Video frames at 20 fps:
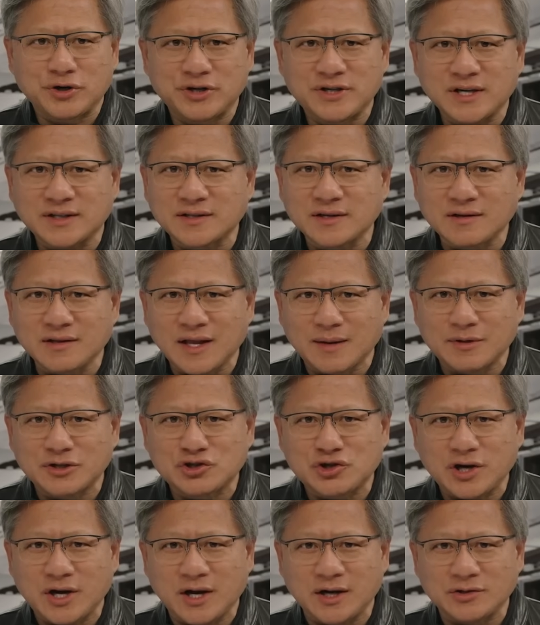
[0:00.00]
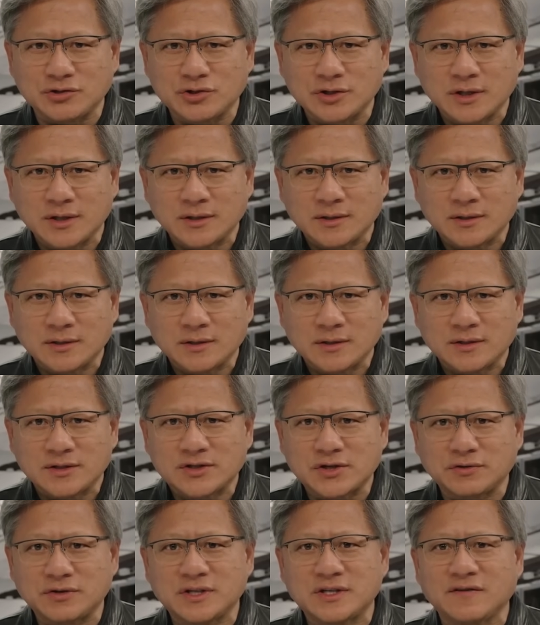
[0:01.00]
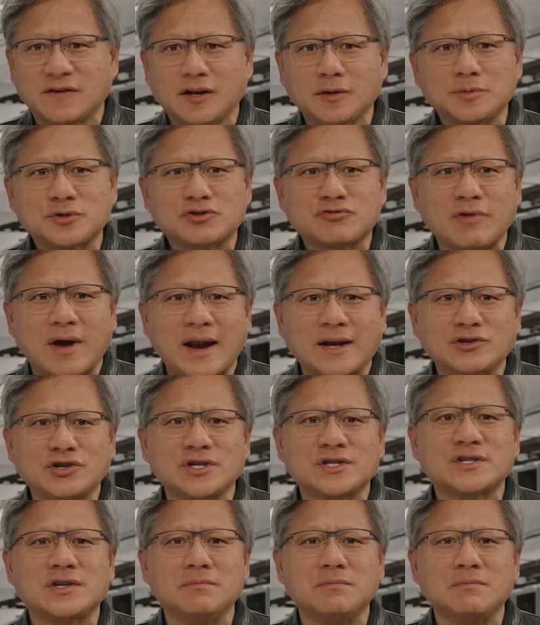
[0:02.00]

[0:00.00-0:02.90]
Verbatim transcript: Predicting climate change, so to develop strategies